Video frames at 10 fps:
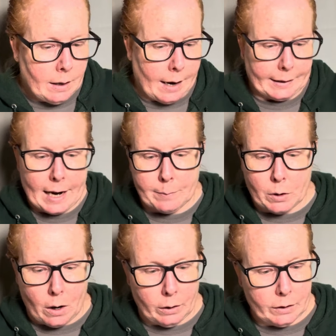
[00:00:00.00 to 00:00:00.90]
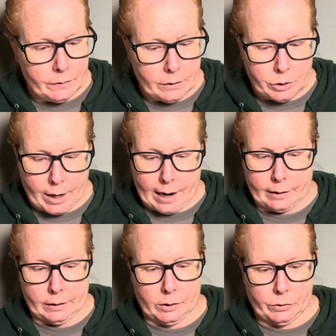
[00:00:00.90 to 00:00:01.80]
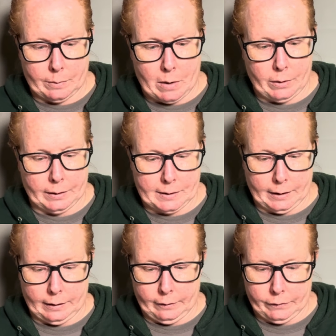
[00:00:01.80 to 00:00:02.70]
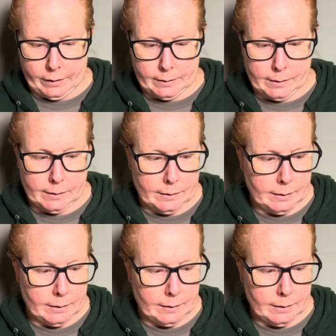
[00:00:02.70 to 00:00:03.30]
I kept all of the trackers from all the sinking funds.